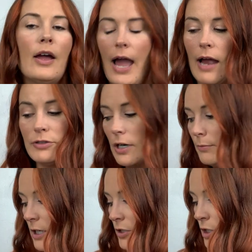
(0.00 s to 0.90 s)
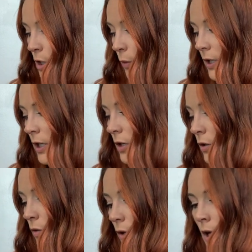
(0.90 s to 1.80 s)
After I'm done showing
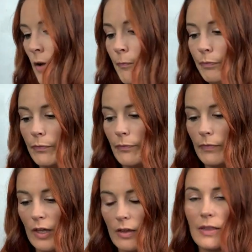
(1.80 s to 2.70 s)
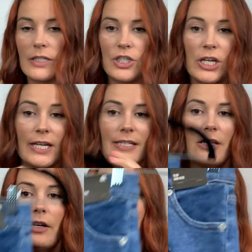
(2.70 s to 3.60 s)
you the jeans,
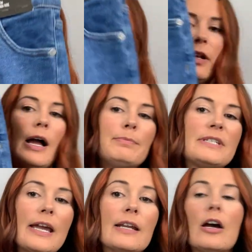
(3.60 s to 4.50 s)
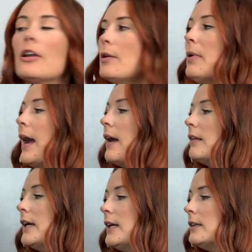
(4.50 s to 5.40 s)
I'll give you a little update on the
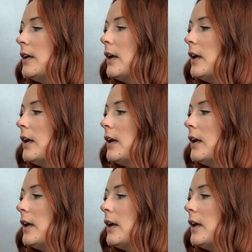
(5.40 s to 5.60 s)
palette.